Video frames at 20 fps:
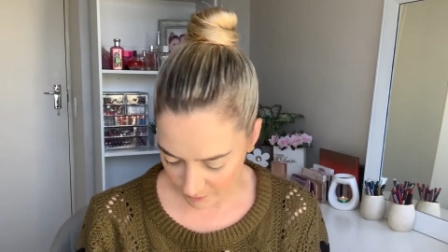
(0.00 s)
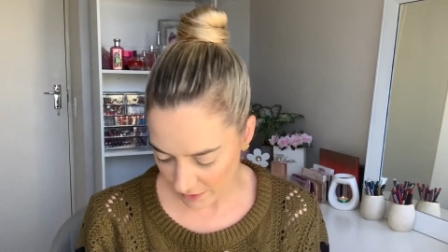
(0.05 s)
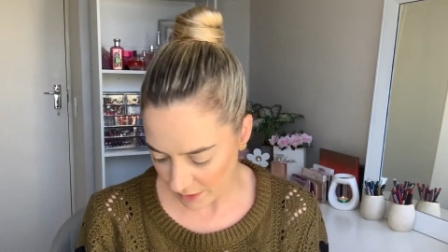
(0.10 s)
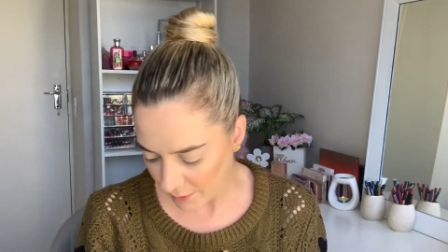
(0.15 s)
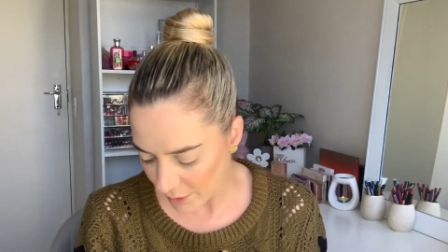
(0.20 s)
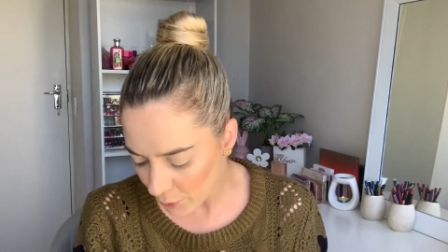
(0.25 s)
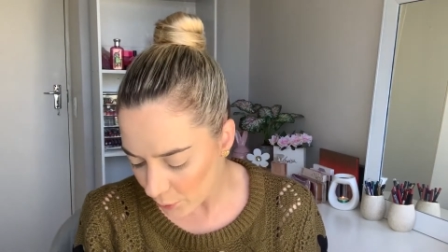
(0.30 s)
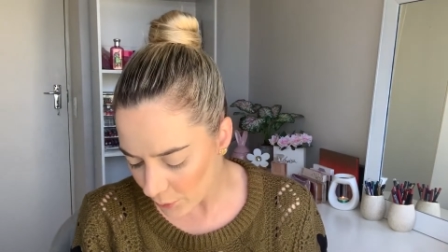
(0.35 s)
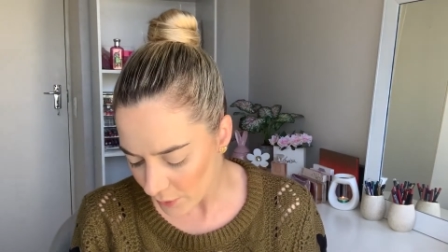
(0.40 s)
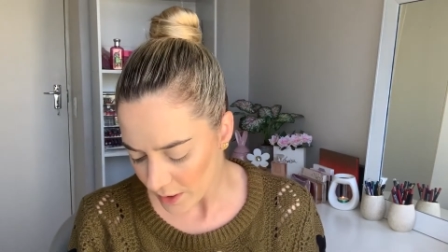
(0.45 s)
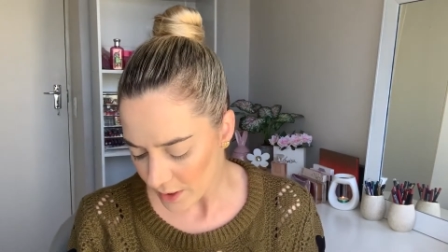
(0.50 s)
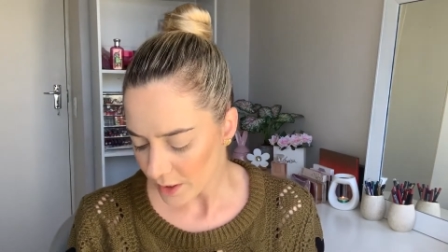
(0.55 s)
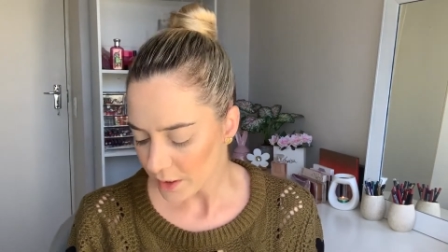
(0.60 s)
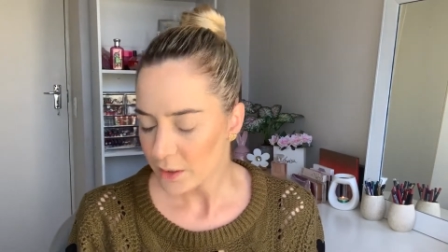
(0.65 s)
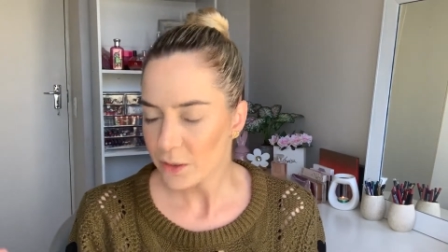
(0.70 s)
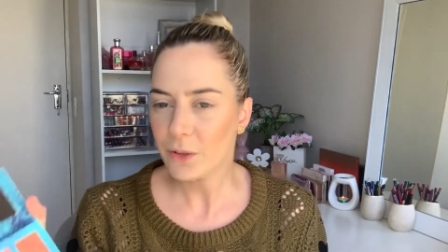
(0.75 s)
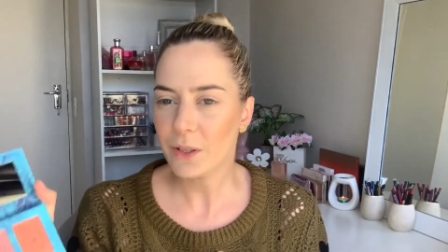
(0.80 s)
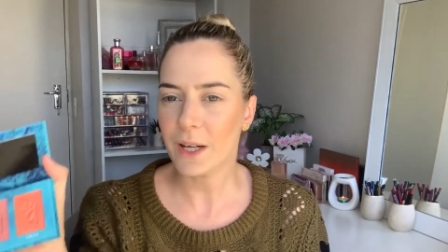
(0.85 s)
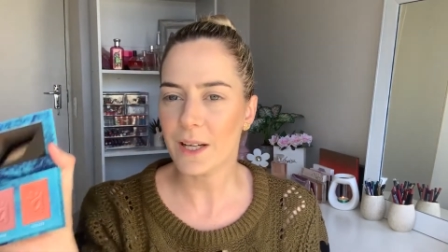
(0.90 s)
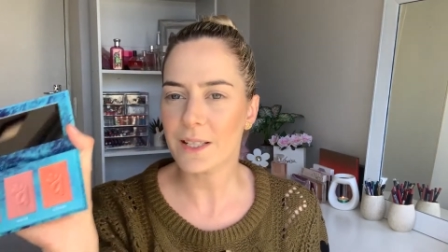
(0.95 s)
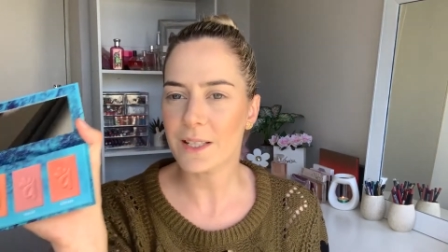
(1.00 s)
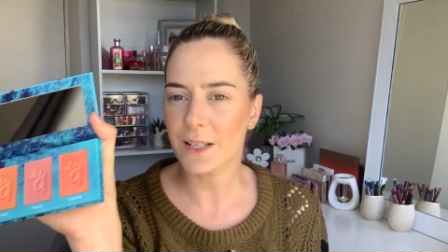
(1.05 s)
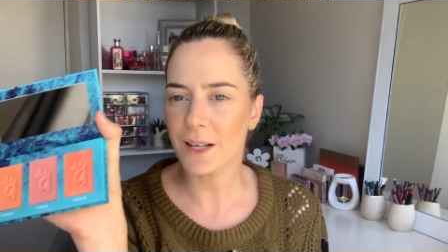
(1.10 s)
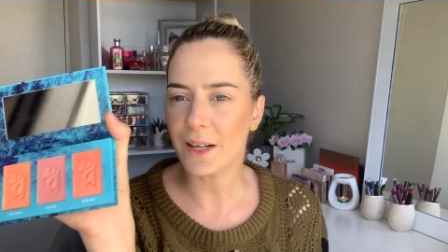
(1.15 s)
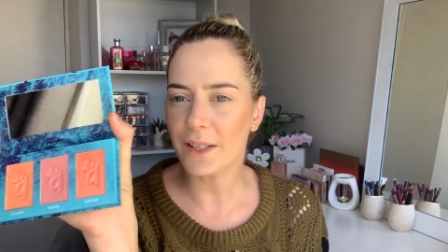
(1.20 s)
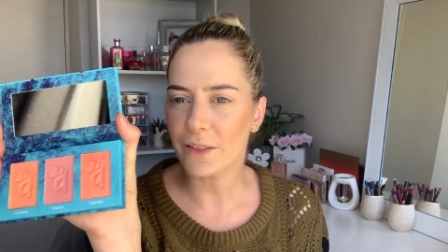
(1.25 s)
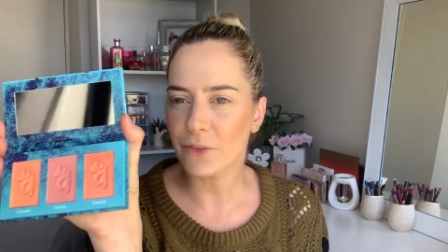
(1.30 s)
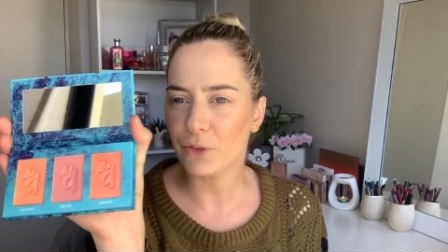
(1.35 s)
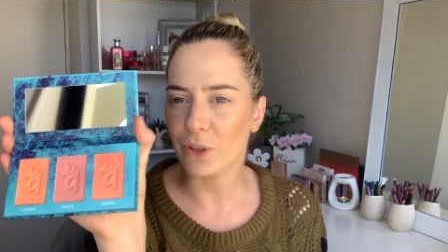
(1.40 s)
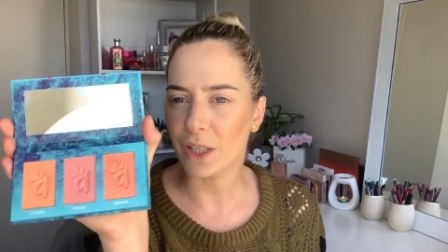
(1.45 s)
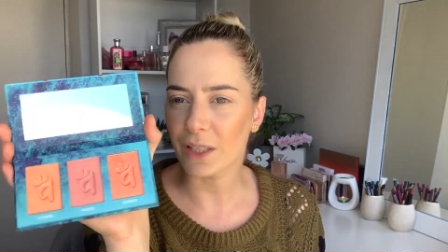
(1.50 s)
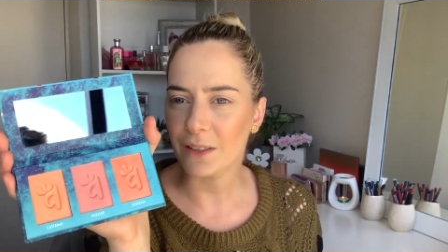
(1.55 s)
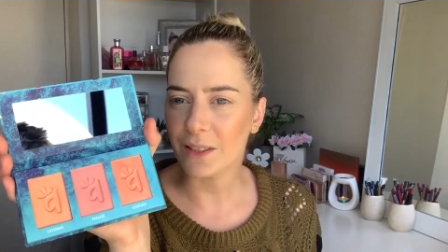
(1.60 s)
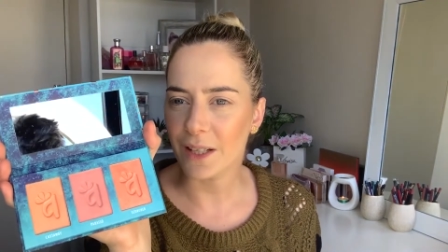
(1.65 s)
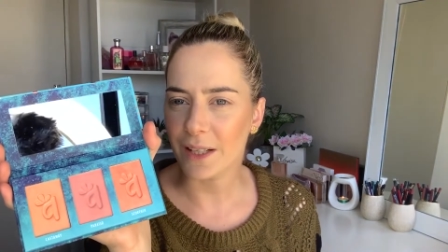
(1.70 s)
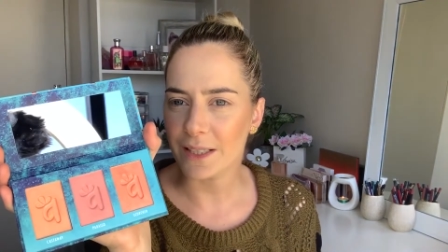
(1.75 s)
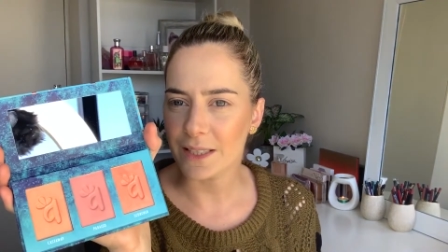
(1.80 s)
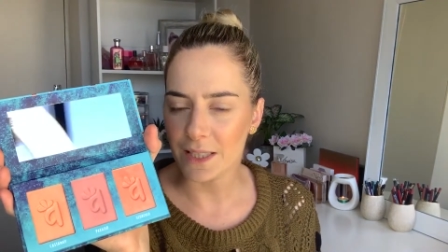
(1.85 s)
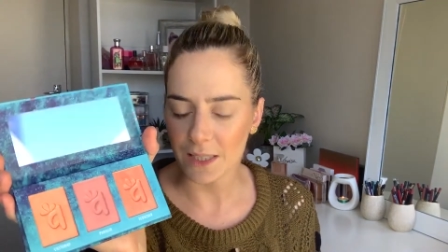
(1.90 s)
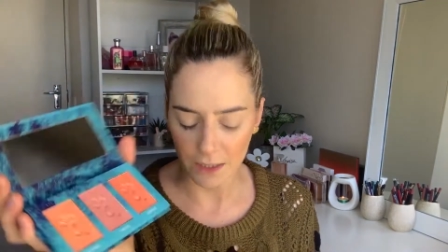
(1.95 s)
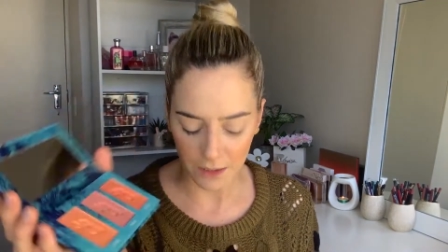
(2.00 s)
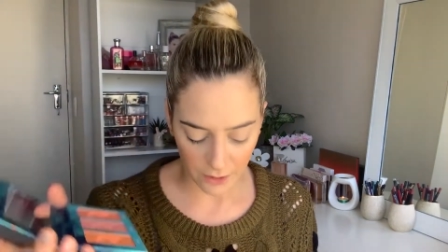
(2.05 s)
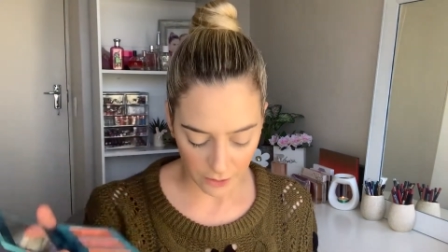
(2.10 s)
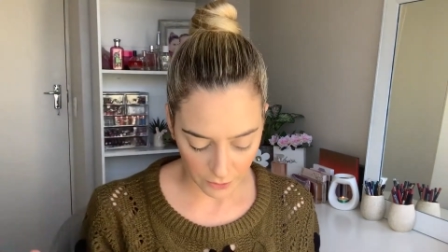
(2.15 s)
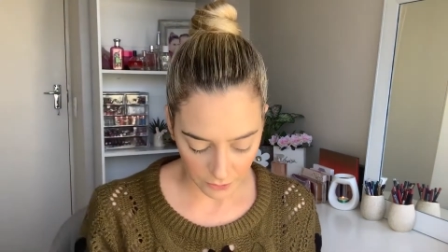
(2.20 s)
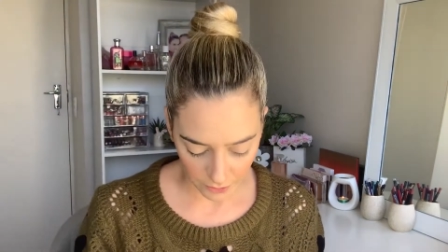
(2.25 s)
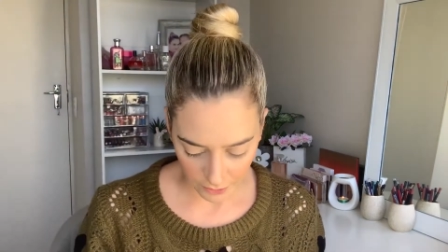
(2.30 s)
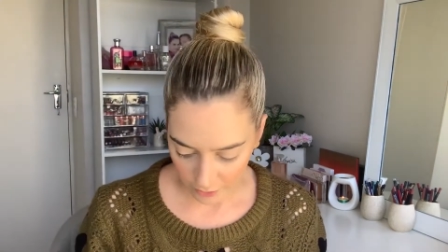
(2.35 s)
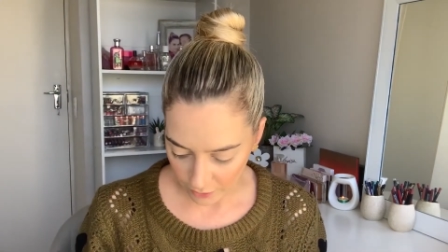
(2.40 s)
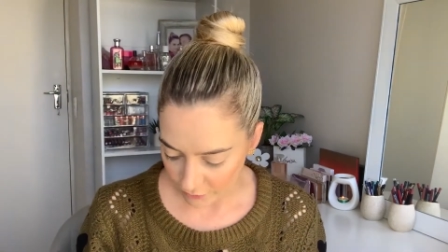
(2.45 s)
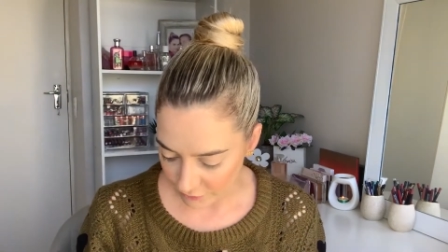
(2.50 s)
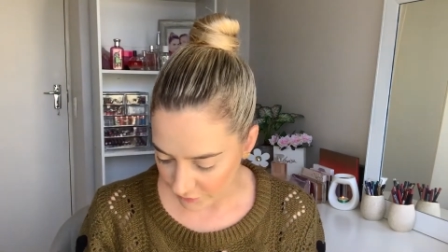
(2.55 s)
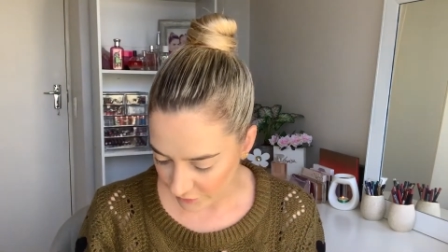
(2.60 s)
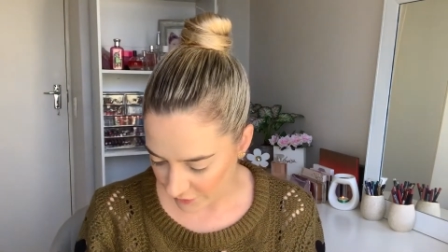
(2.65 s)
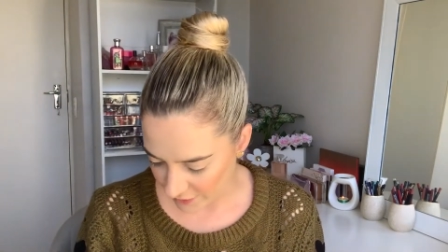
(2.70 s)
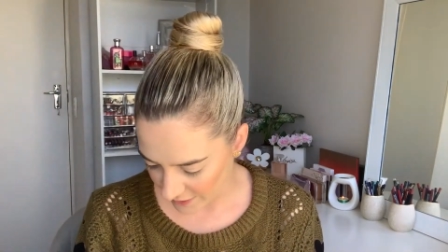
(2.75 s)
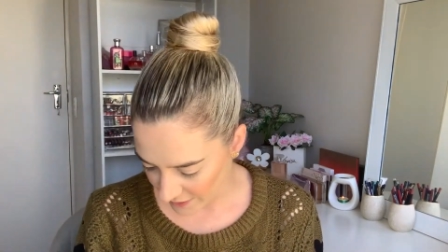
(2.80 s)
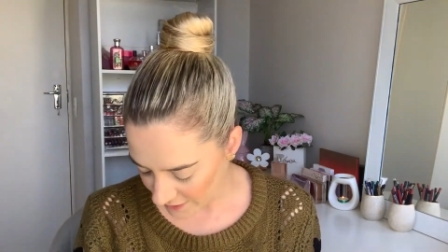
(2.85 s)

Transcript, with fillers: it, but if you guys kind of get the idea of